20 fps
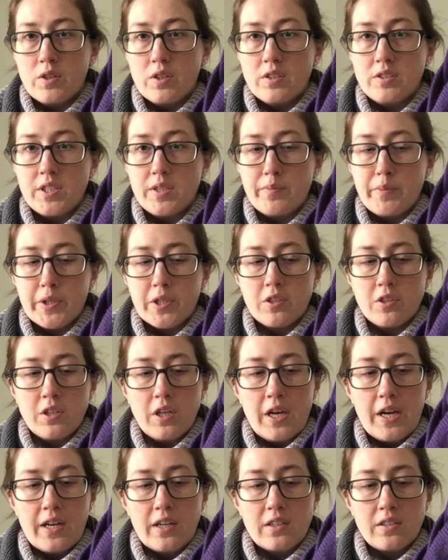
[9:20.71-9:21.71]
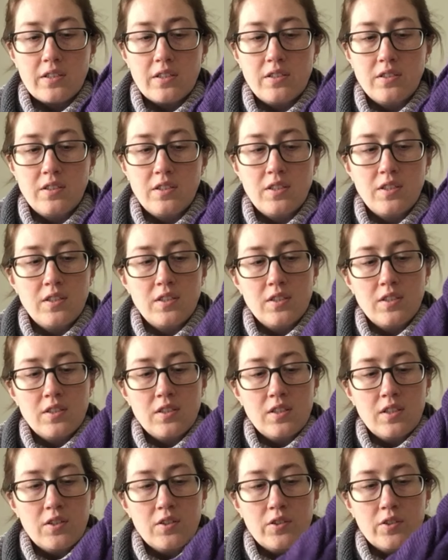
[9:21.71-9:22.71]
a typical hat
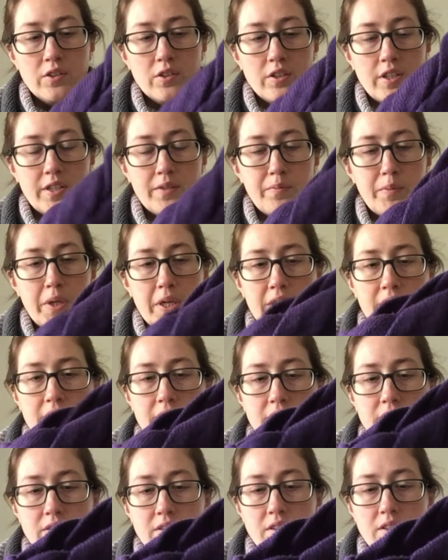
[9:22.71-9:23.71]
or headband.